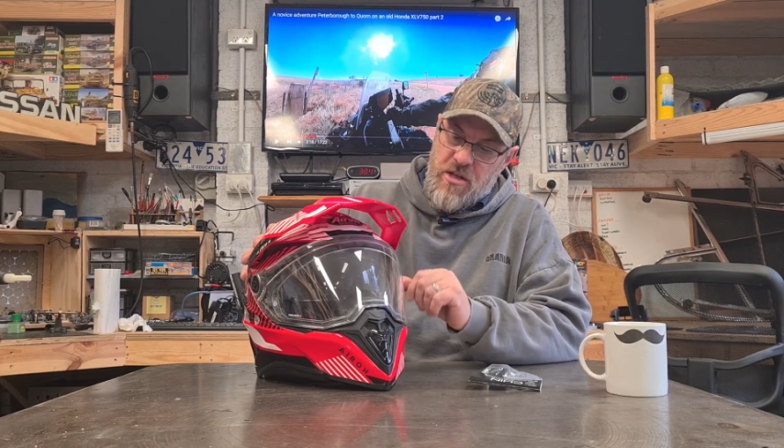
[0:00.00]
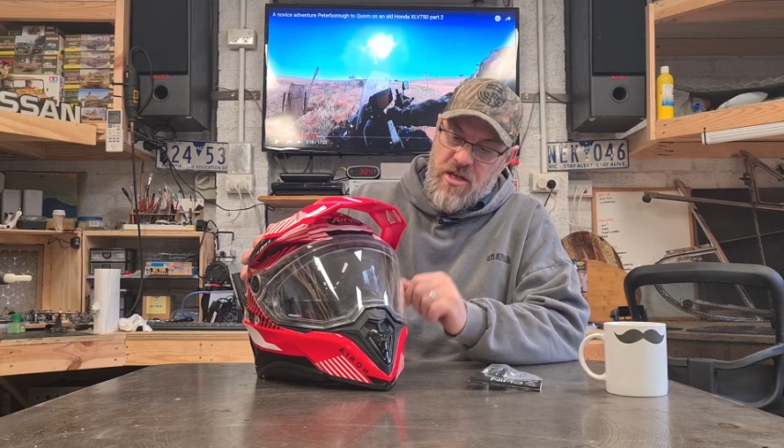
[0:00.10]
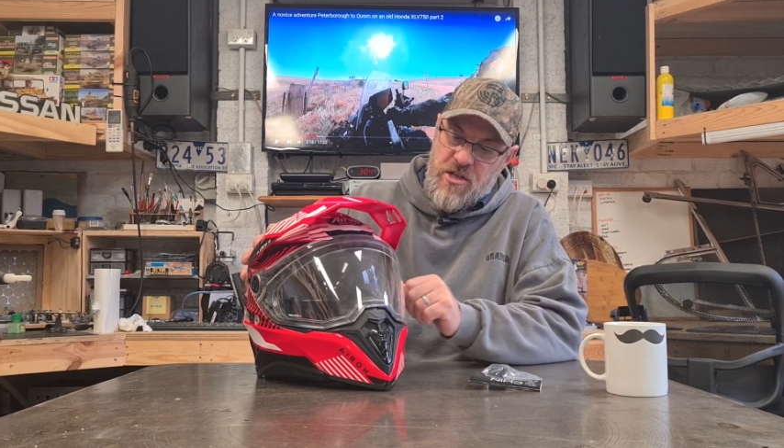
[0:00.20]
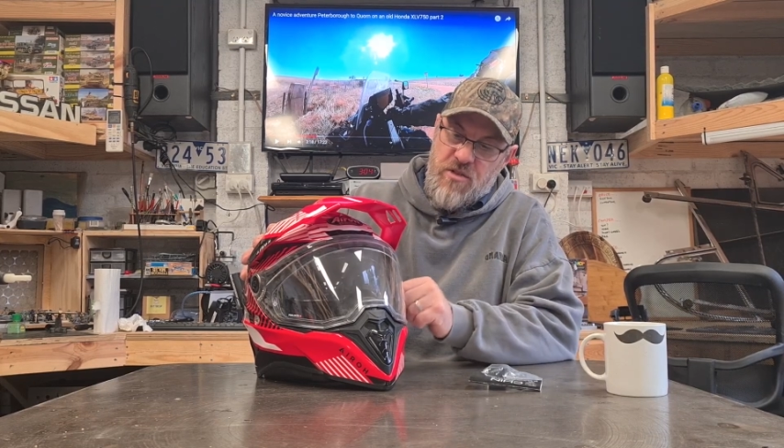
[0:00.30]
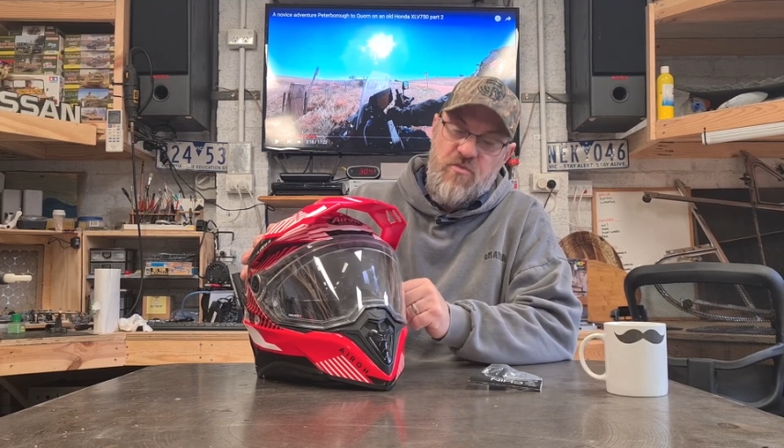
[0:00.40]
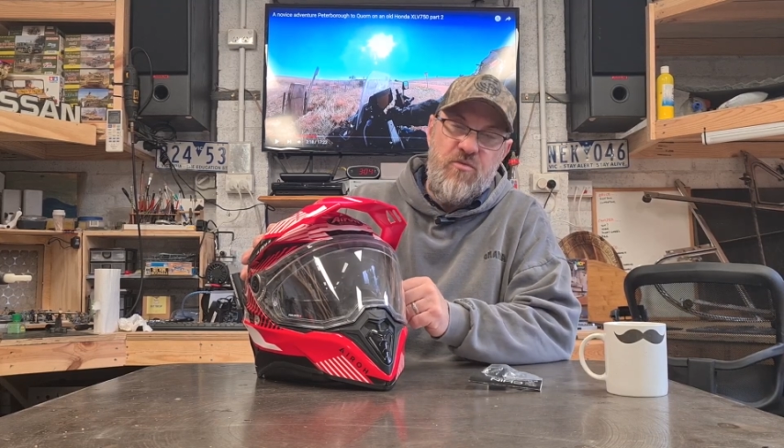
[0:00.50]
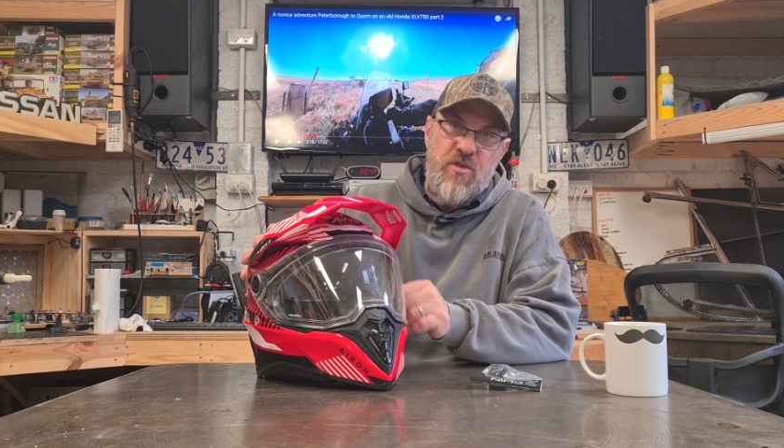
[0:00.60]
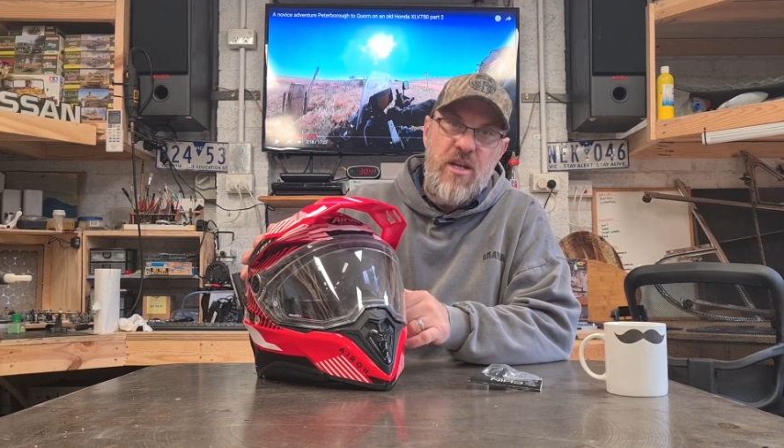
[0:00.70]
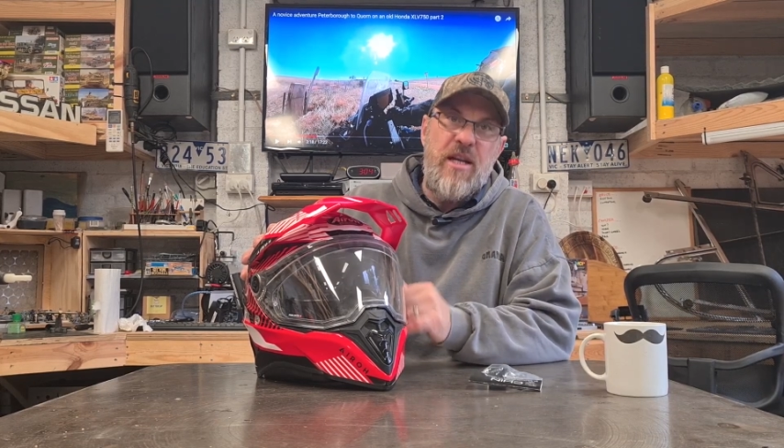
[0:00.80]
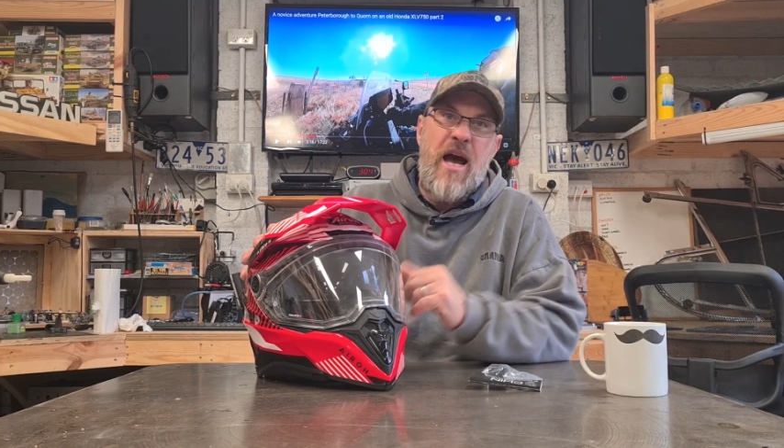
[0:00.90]
actually
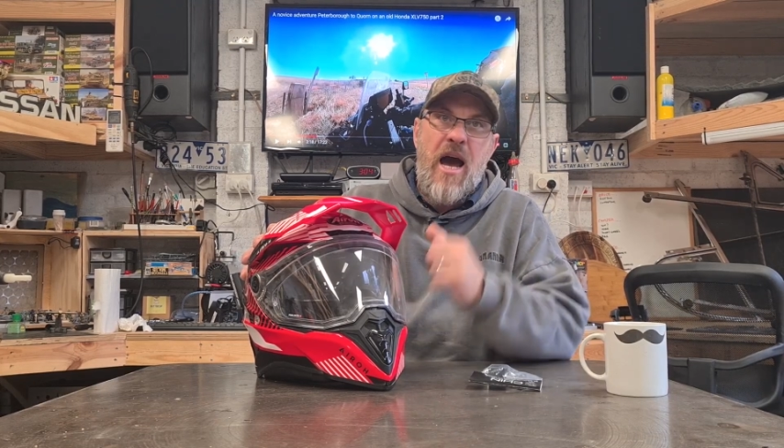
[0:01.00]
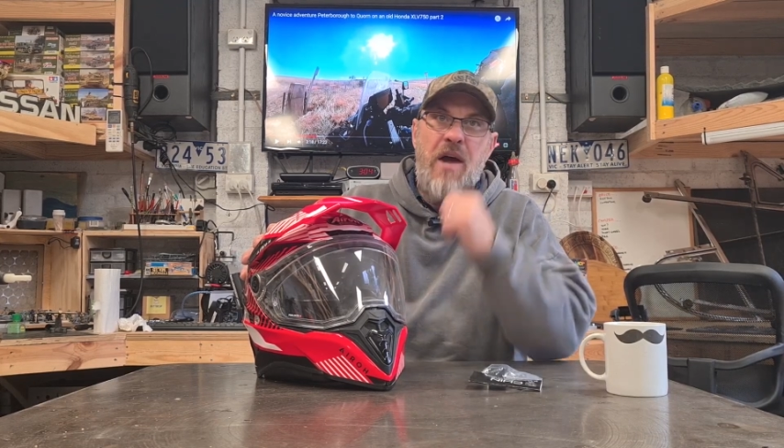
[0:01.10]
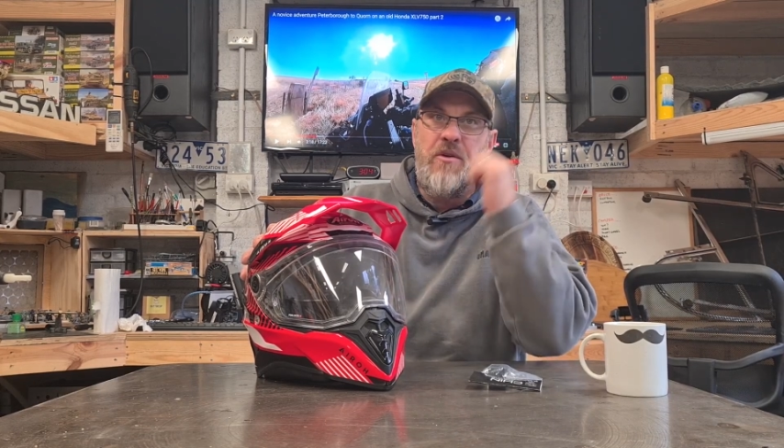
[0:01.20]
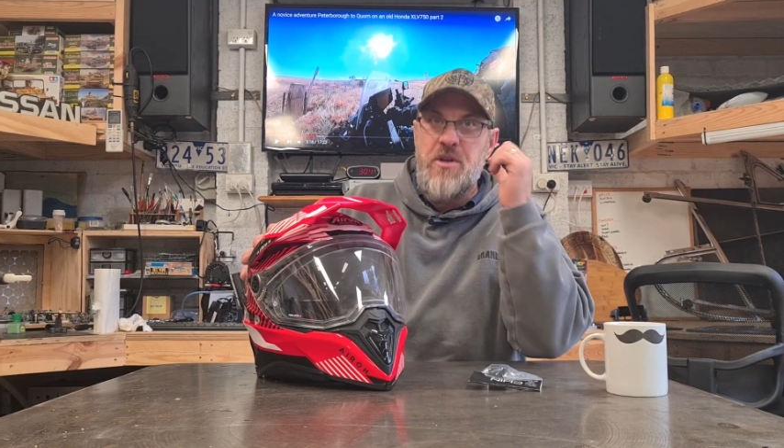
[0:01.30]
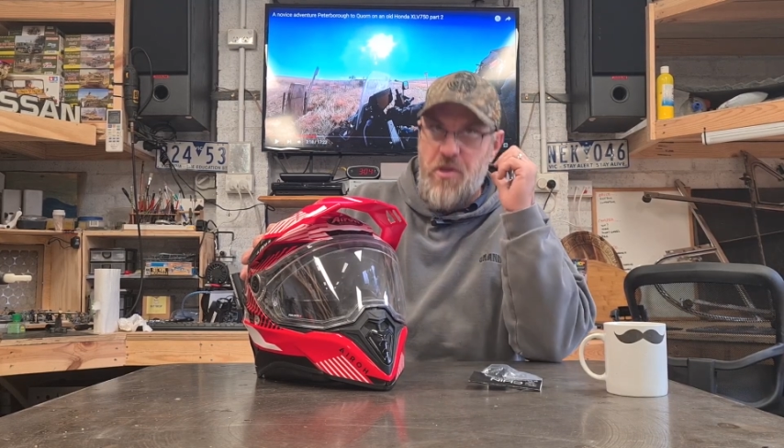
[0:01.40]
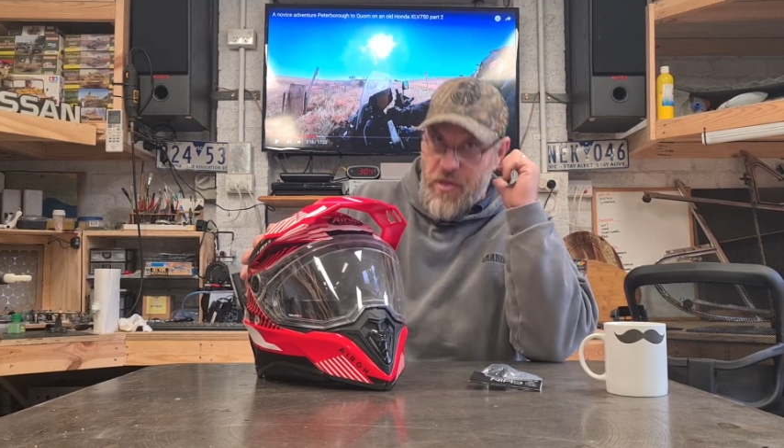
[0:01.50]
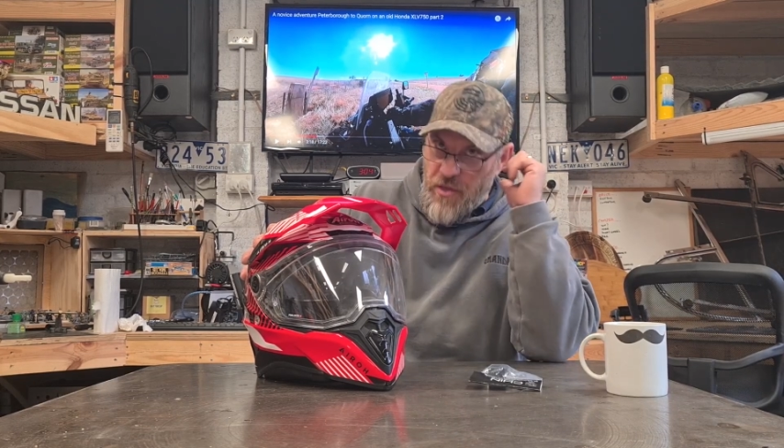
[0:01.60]
really hard on your